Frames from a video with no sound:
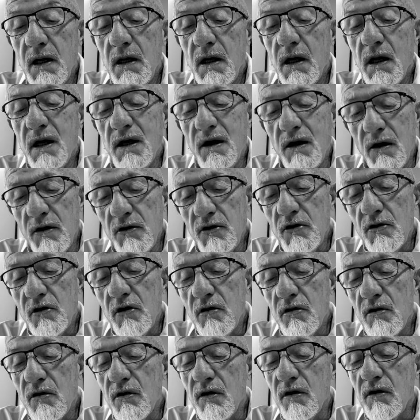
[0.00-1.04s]
an
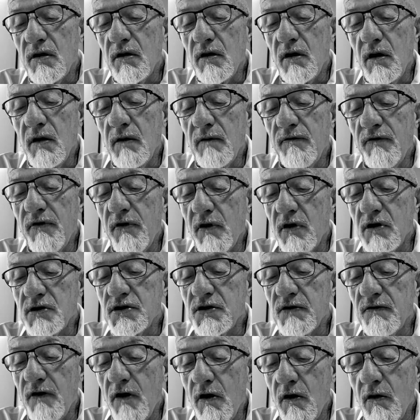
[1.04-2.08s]
undercurrent of thoughts
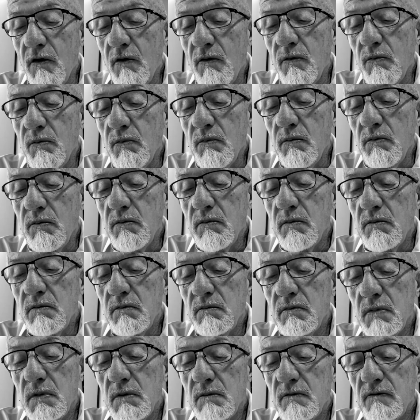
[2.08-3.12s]
of home,
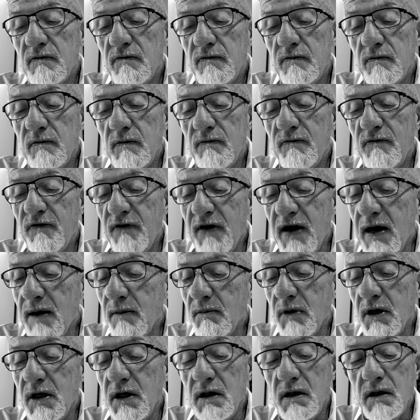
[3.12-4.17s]

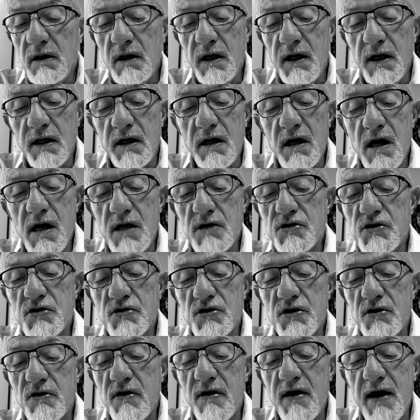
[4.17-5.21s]
family, and
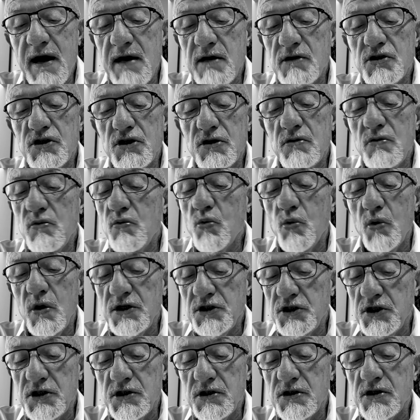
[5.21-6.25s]
conjures a thousand
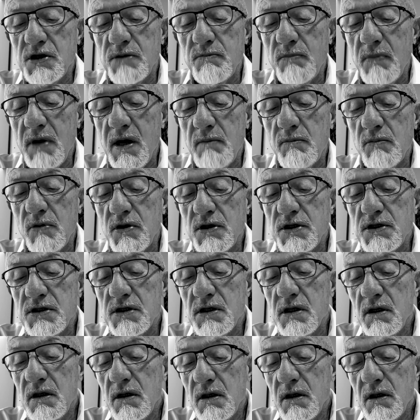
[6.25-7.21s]
wishes and memories.